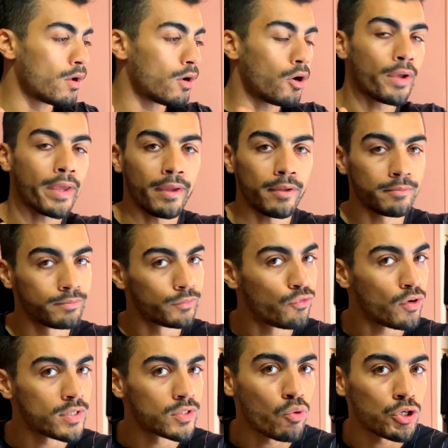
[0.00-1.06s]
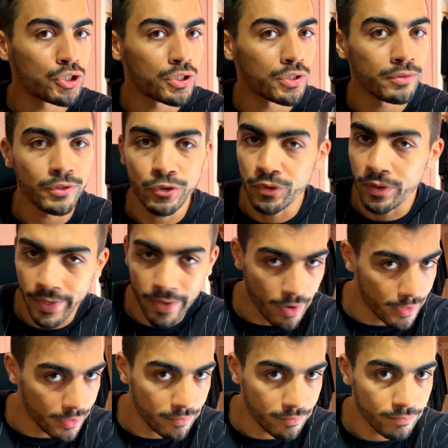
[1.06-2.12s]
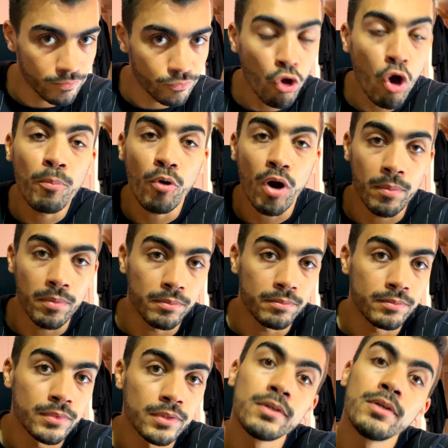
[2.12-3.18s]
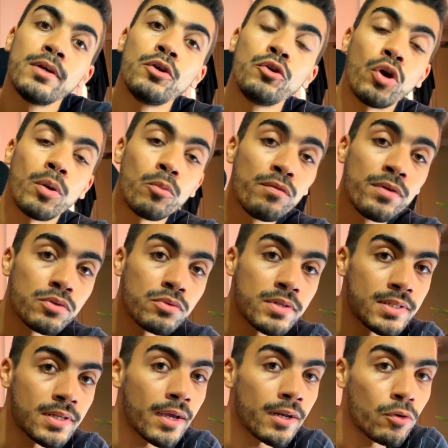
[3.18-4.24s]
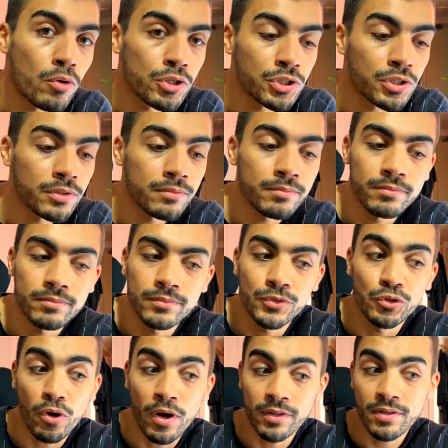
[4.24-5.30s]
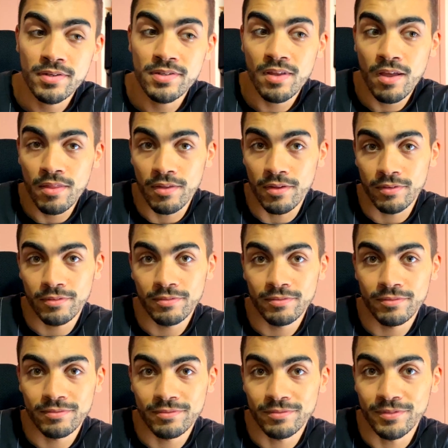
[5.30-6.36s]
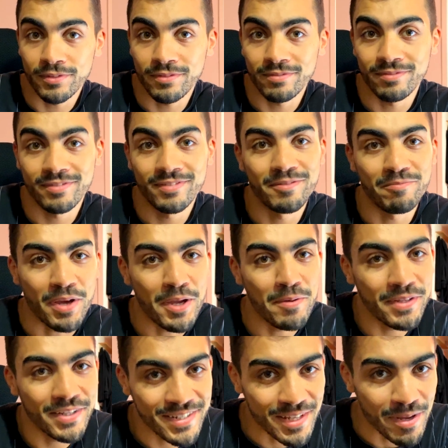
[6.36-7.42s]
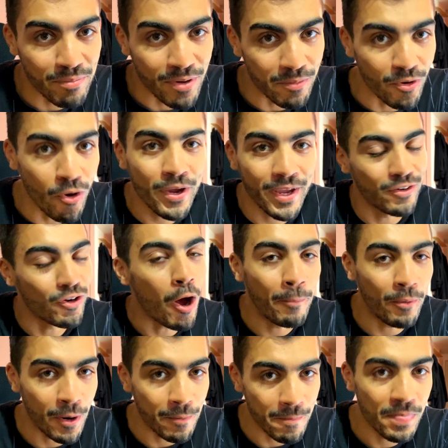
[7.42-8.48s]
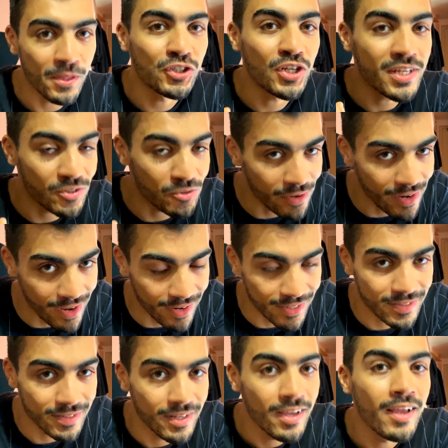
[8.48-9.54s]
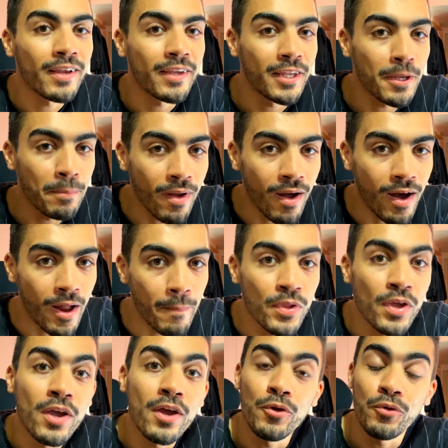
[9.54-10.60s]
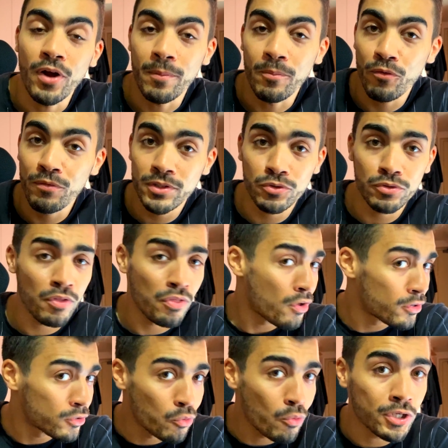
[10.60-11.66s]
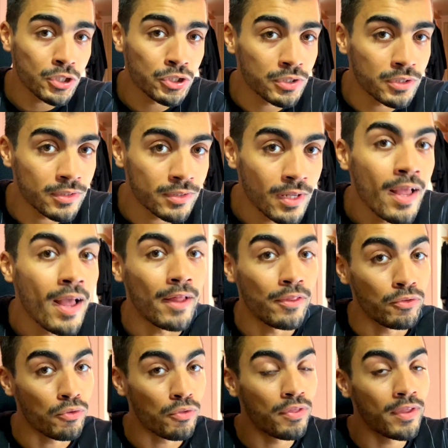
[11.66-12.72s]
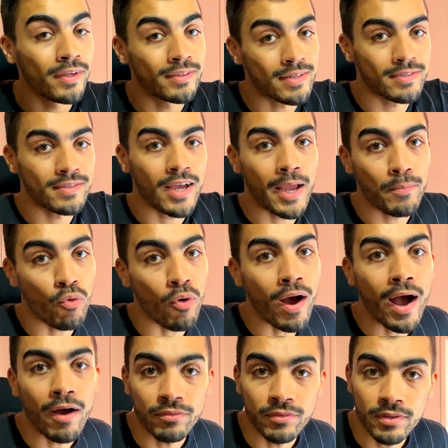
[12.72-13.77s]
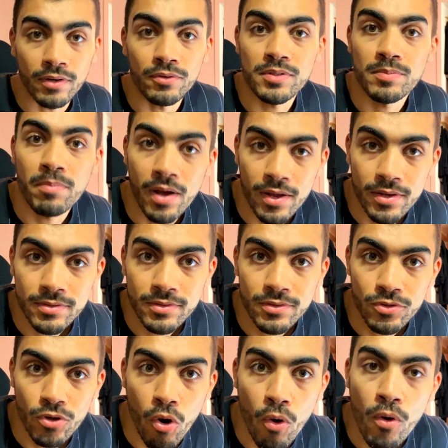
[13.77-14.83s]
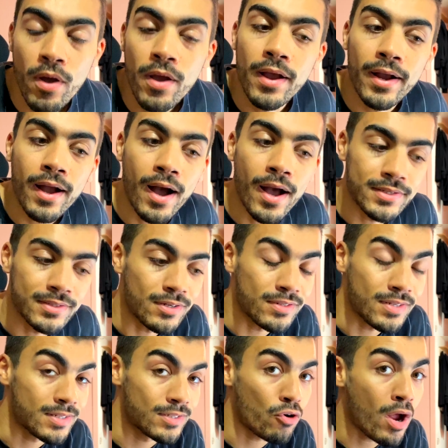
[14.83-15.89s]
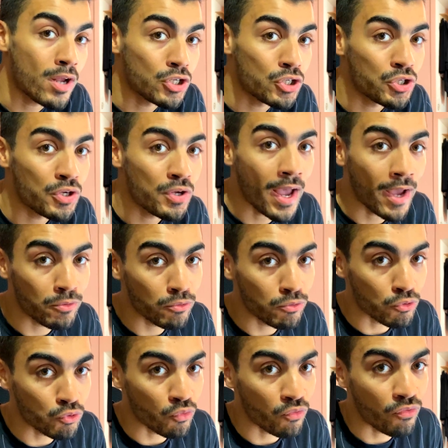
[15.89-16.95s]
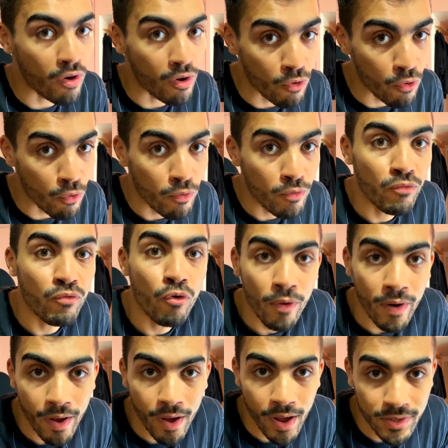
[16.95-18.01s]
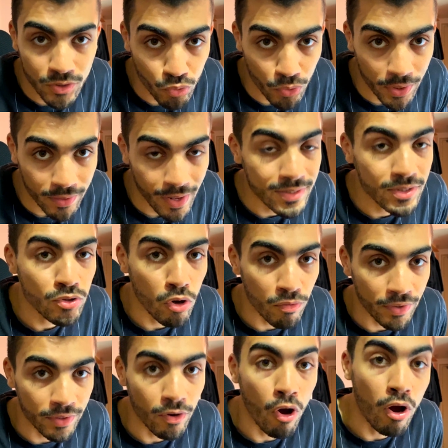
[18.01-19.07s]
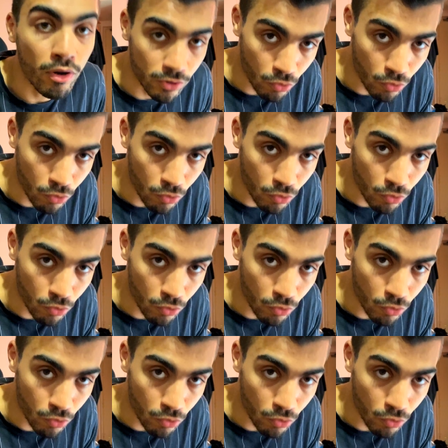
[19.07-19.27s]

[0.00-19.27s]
Okay, first question, you don't get it. No problem. You're moving to the second question, you don't understand it. Maybe there's a problem. Okay, no problem. Just relax. Keep calm. You are moving to the third question and you think this time you have the response. So guys, there's a strategy I need you to follow for answering and solving all the